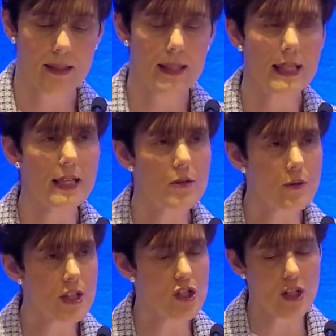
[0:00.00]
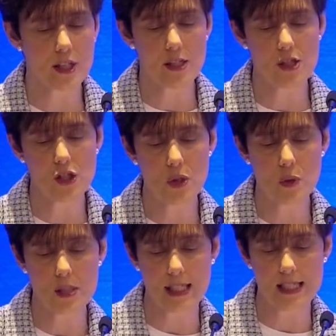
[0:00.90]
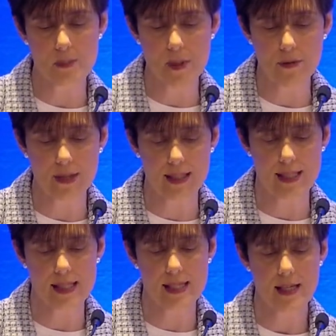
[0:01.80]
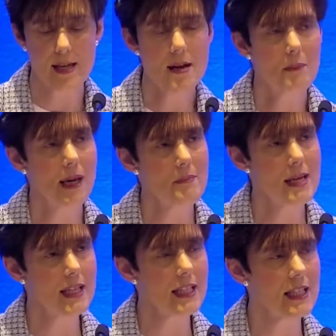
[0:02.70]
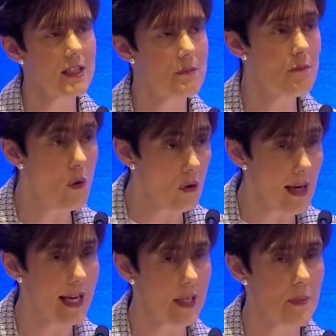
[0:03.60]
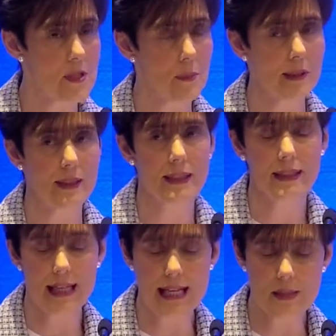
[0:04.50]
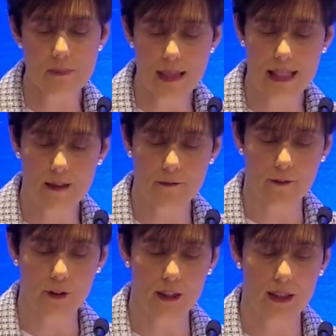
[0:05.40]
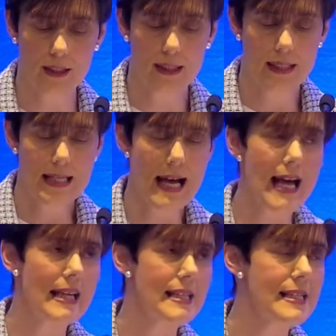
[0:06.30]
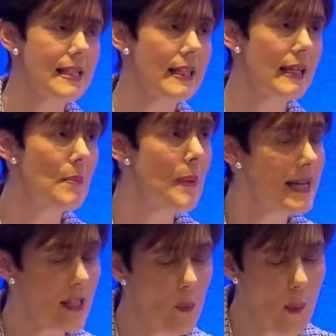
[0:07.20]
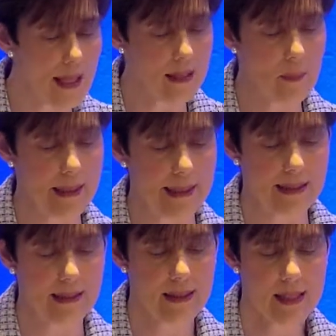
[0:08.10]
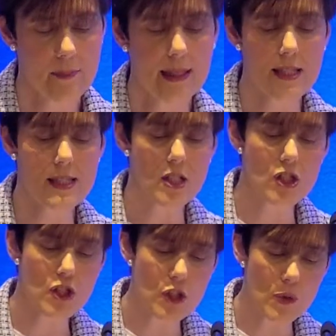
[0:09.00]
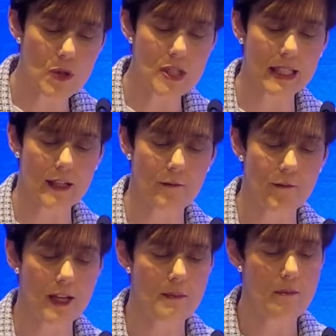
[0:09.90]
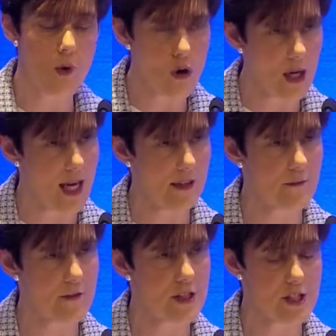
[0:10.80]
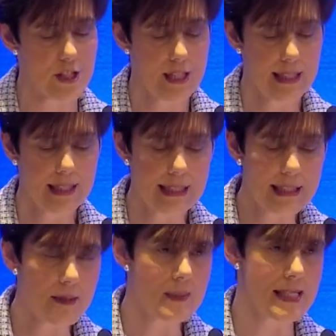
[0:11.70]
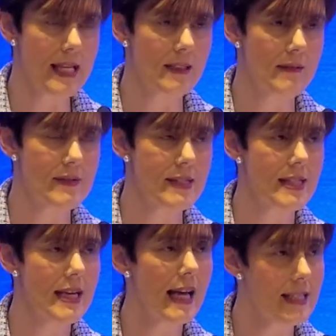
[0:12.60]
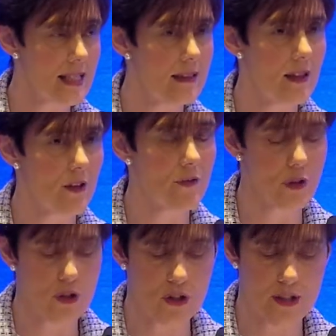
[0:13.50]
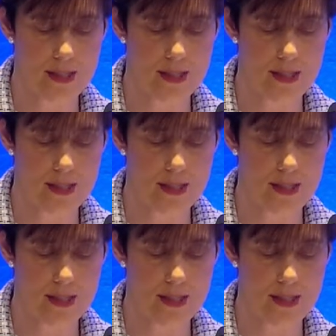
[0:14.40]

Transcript: enriching student experience by making it more equitable and meaningful, and embedding well-being because the student can feel more confident in themselves and in their futures.